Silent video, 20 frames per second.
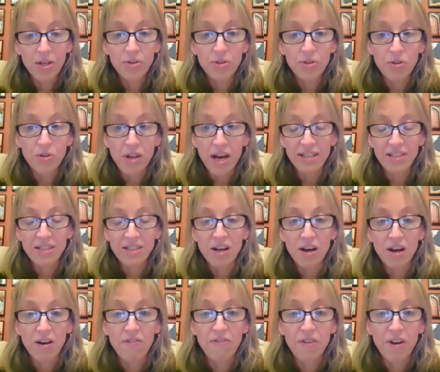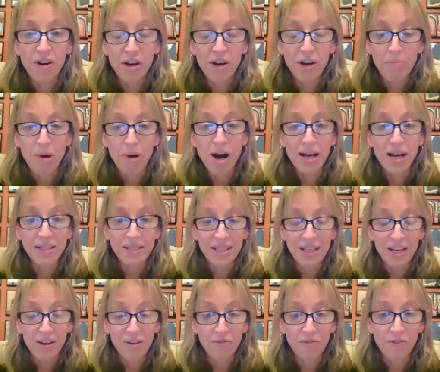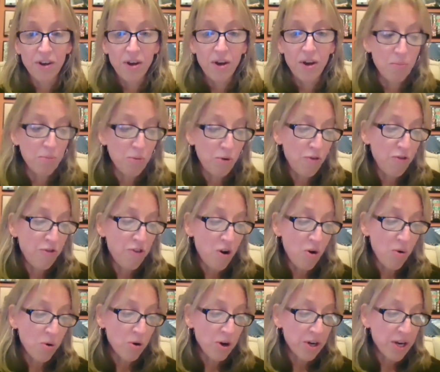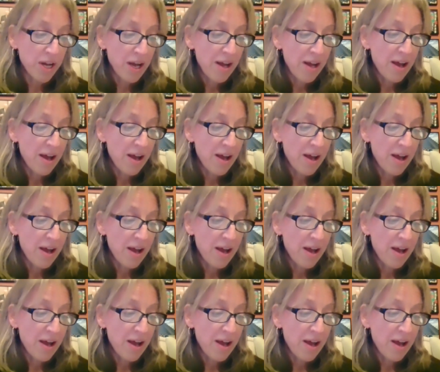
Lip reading: So that's a very positive move forward.